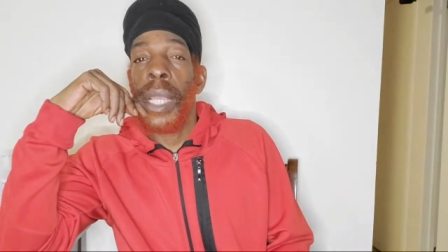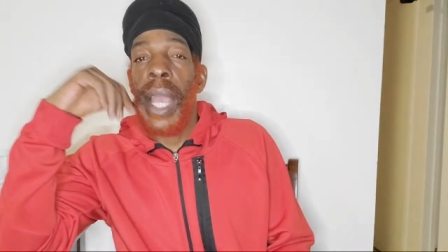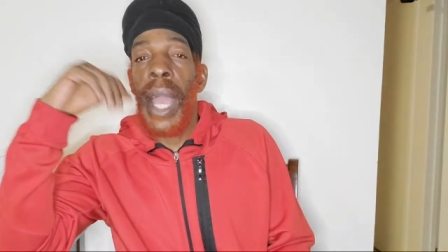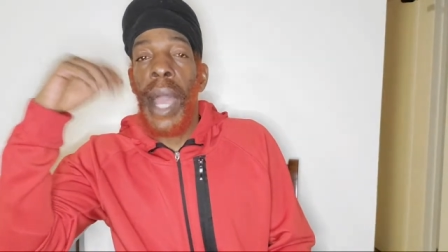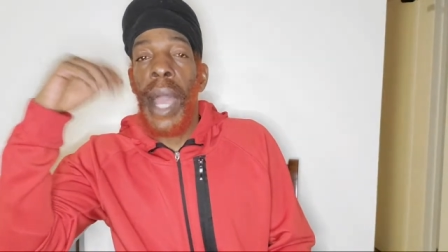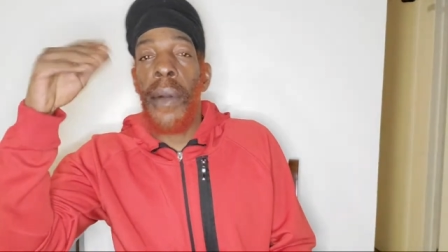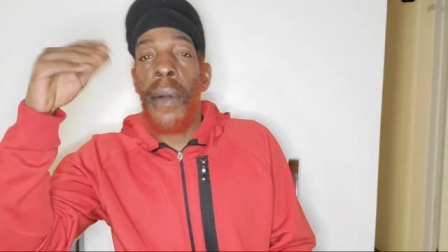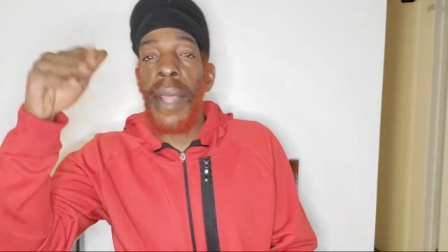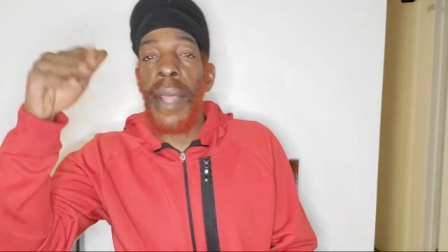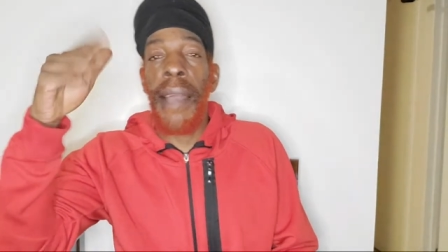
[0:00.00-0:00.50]

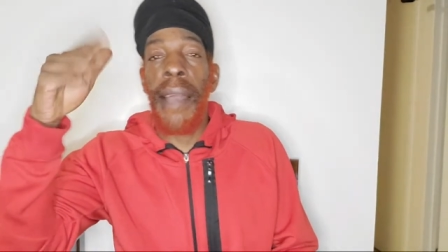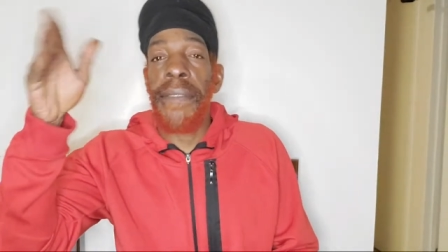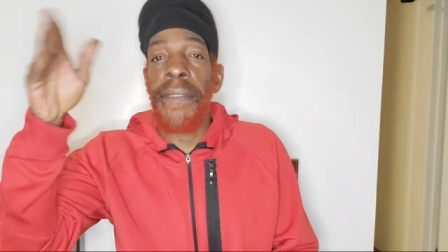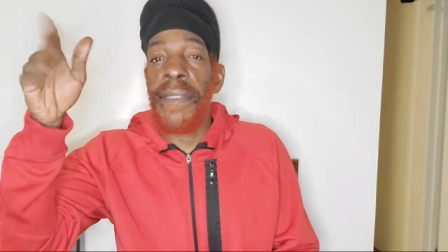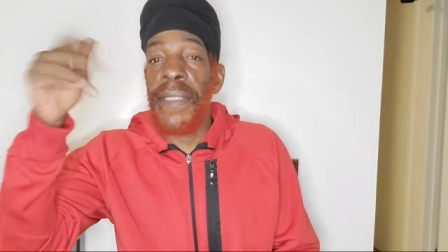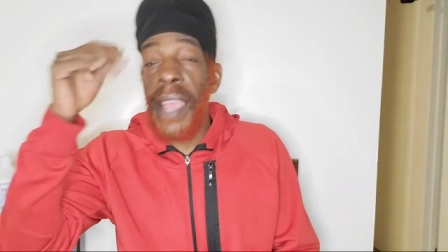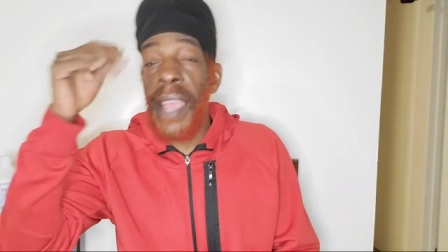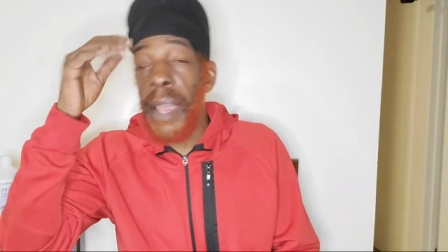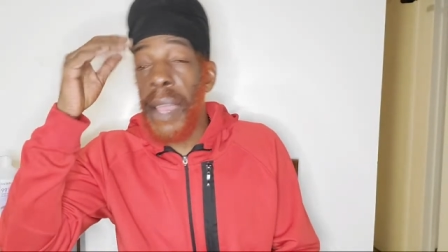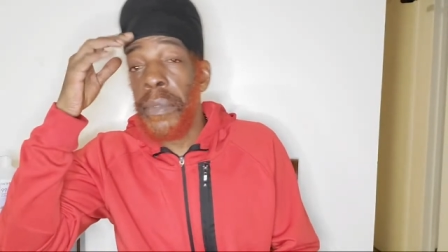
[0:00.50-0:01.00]
I don't have
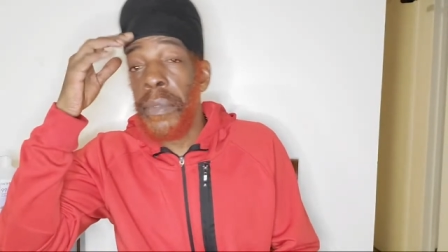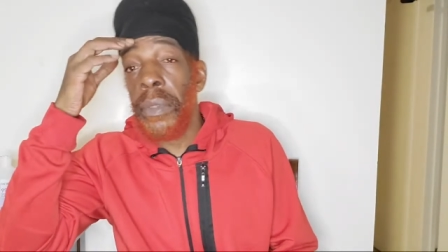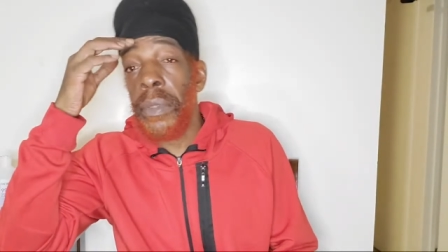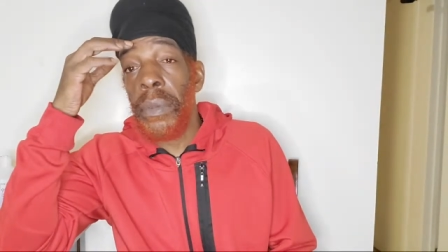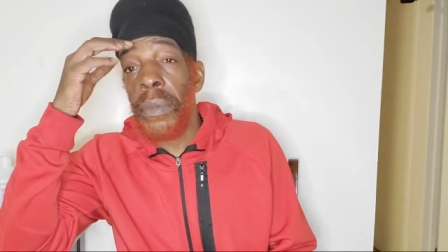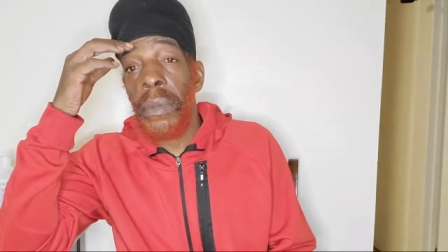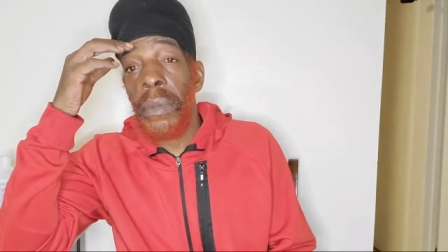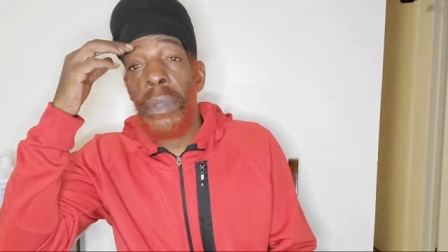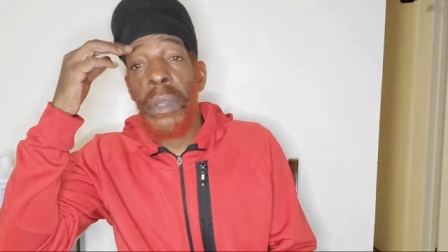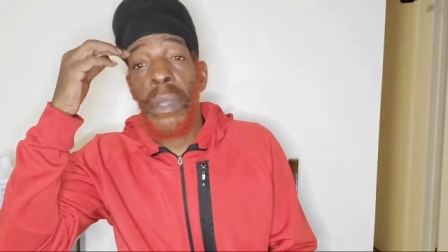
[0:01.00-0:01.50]
time to
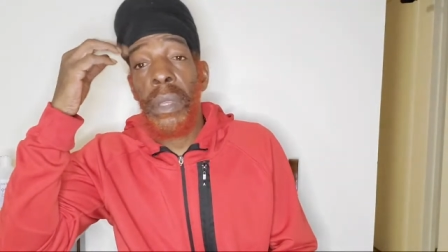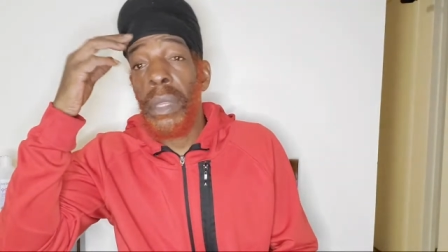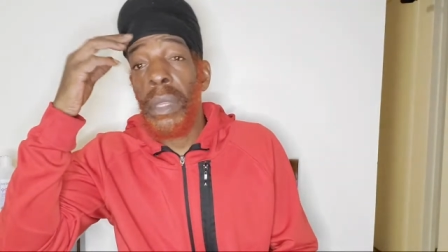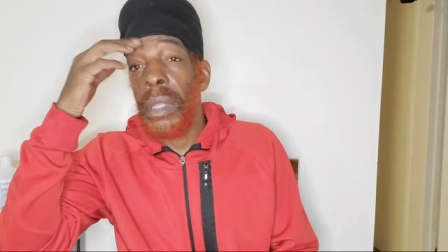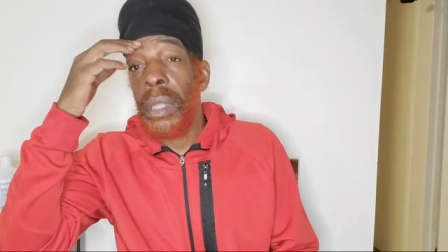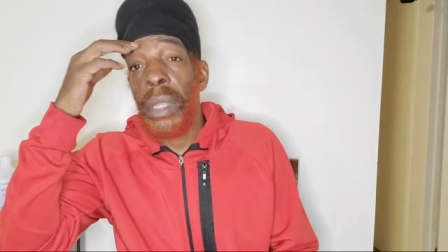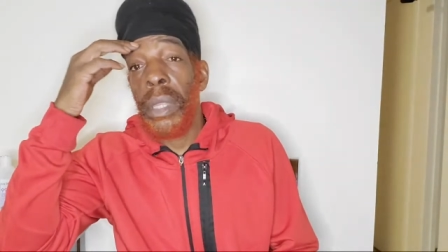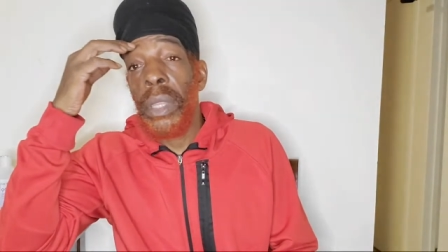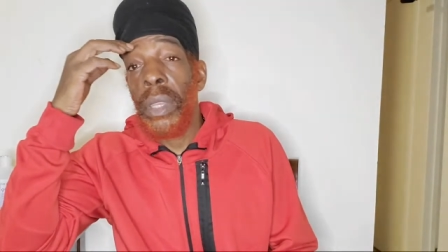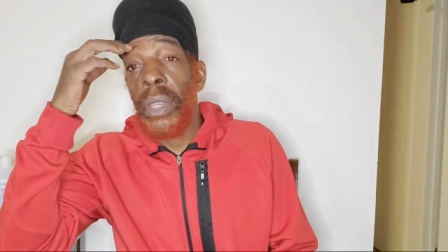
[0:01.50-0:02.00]

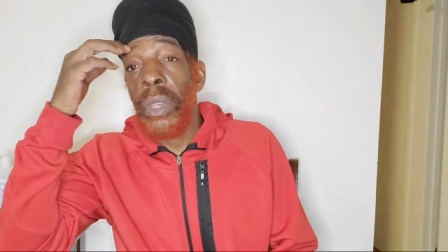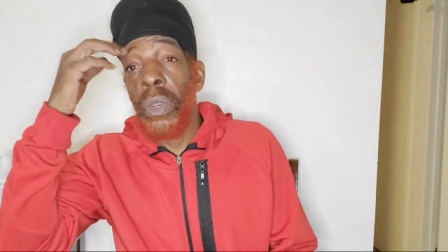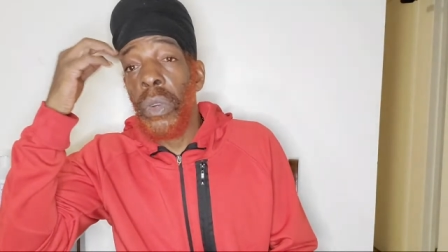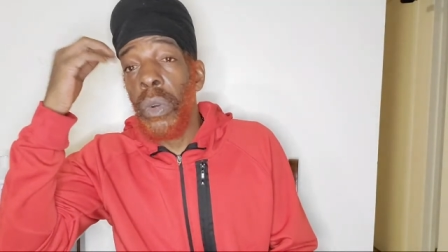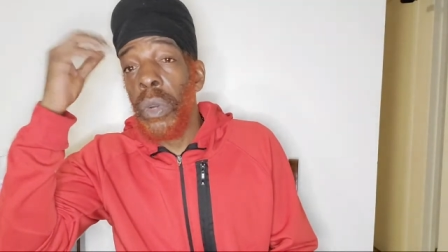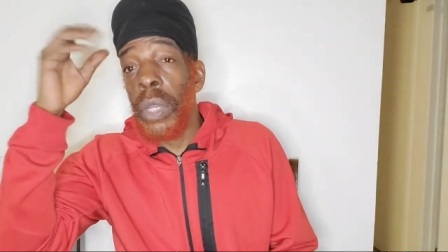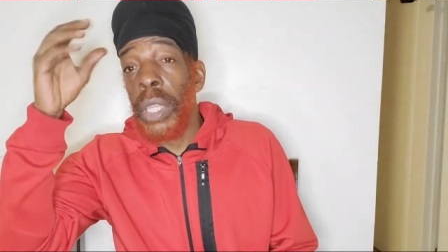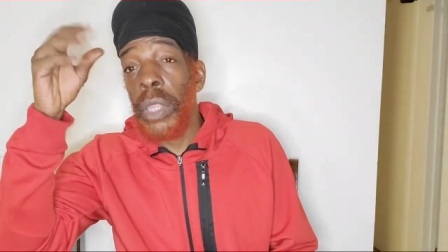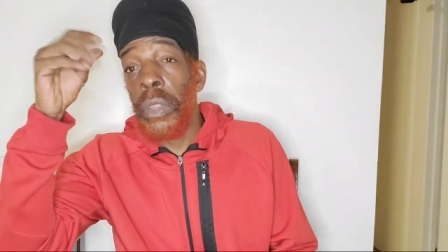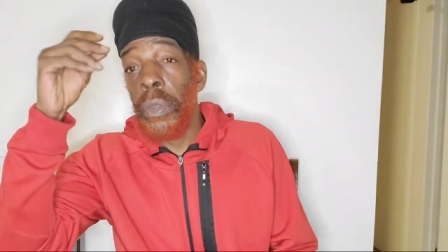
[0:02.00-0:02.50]

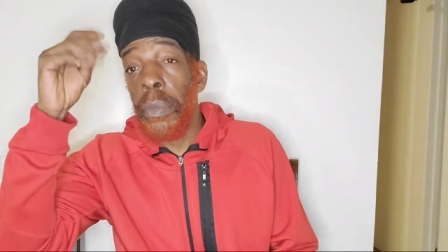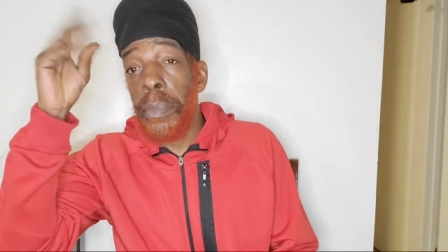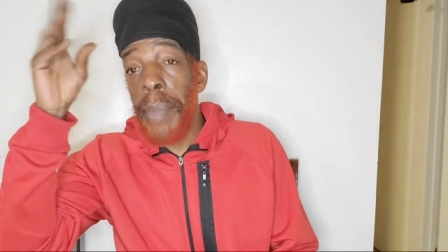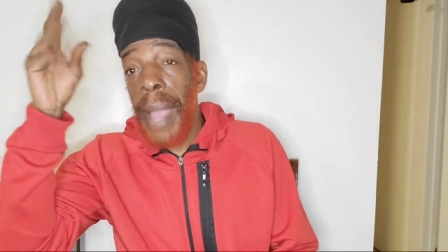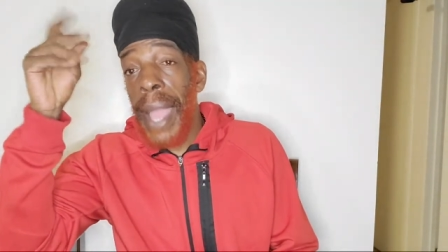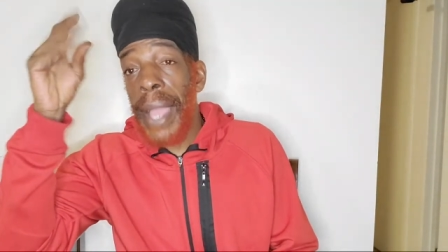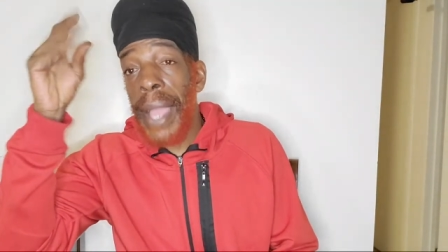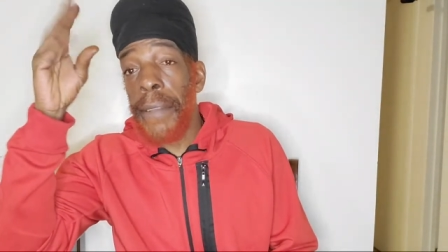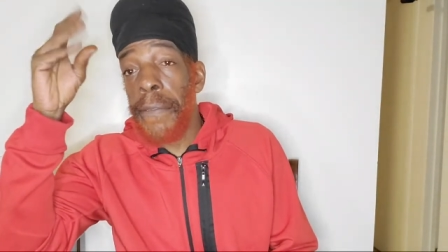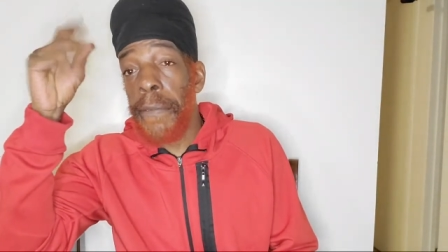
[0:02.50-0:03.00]
go into
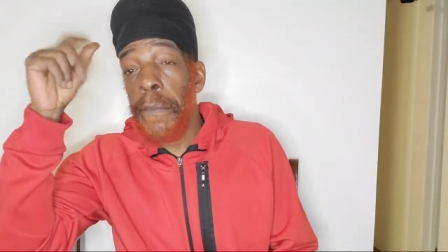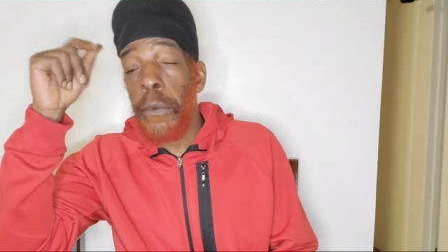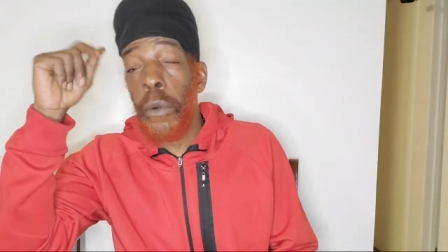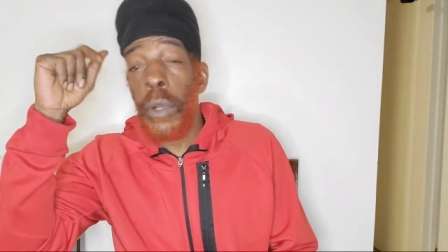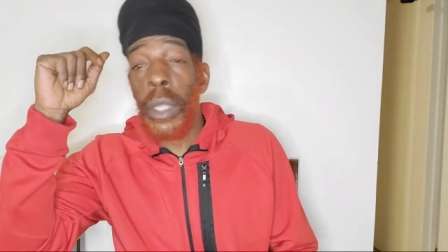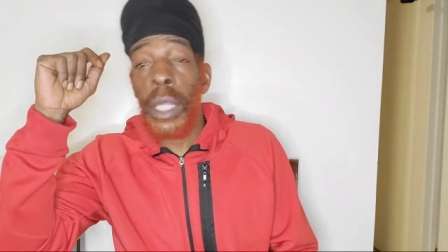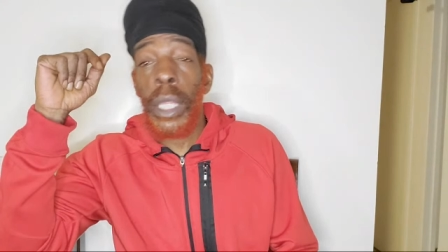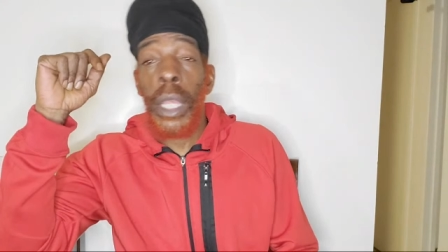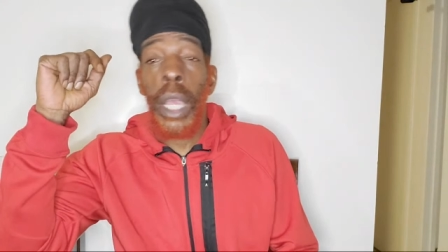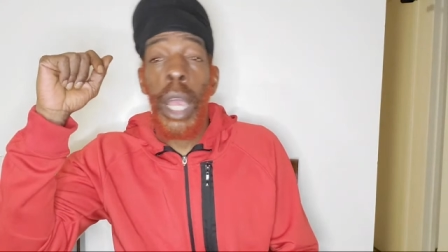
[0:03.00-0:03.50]
back and
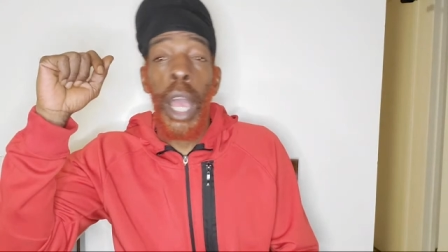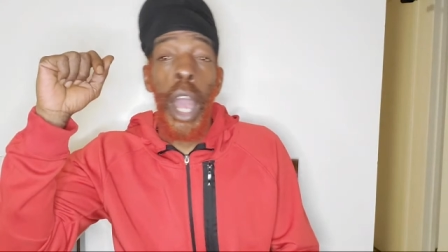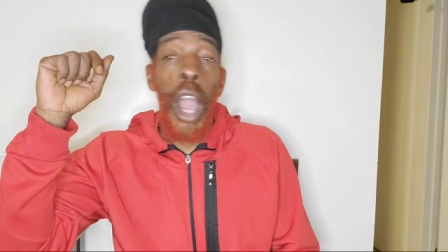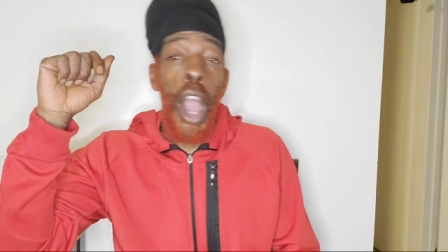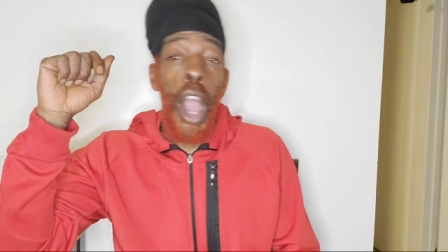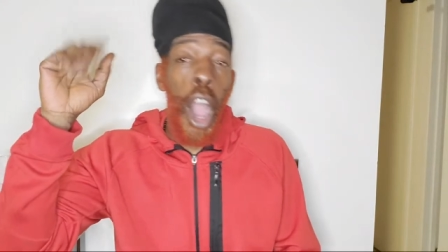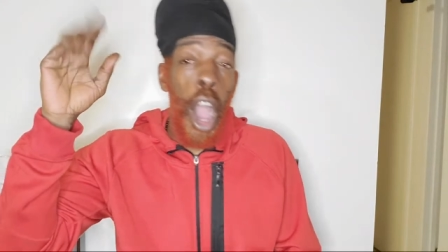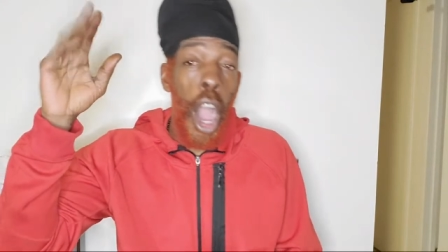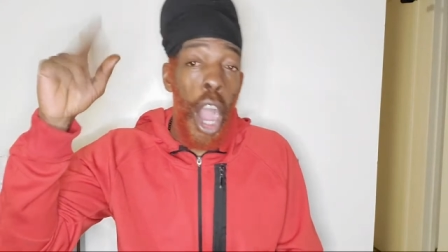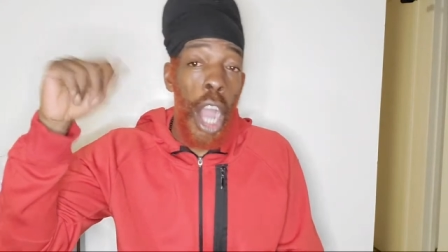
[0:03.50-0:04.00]
forth
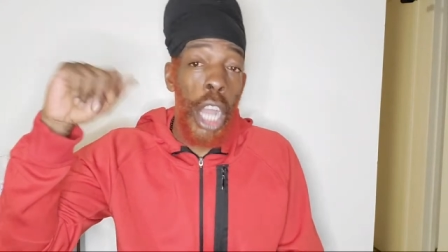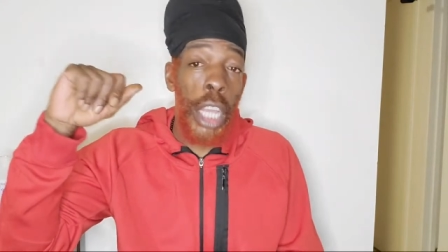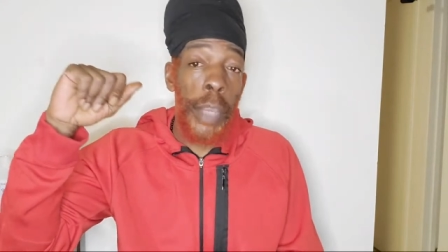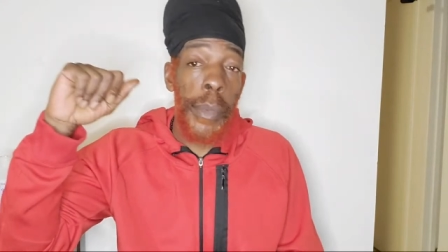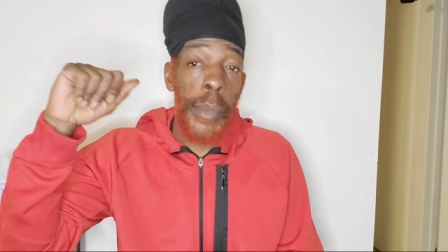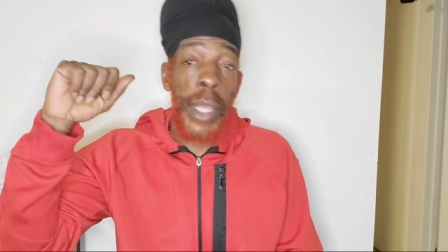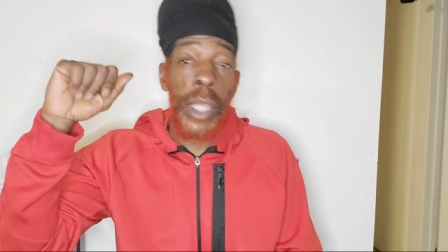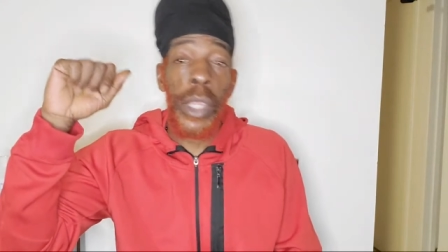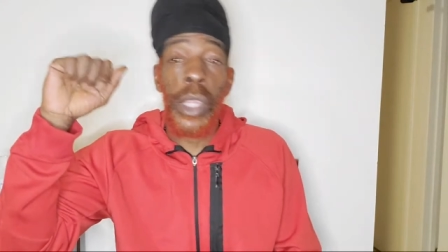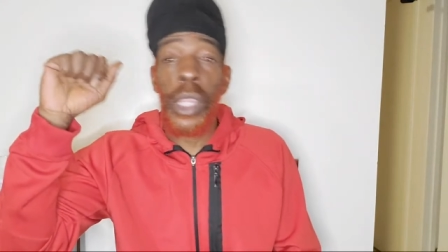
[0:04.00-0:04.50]

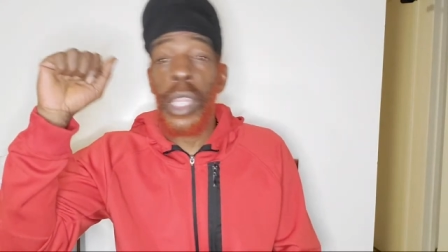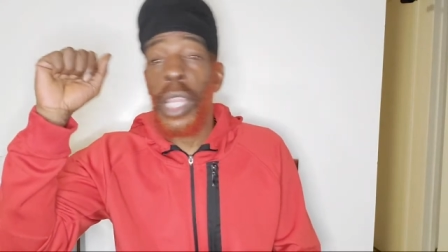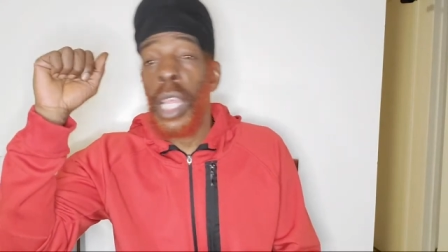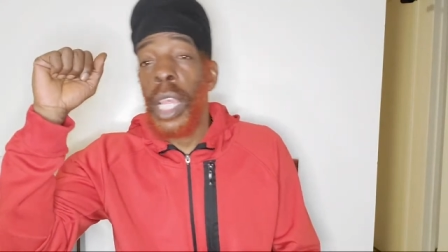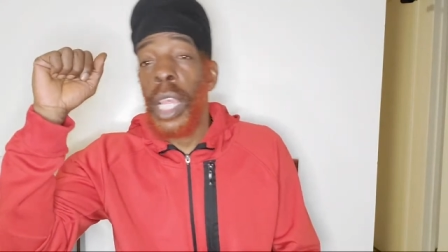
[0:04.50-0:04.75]
arguments.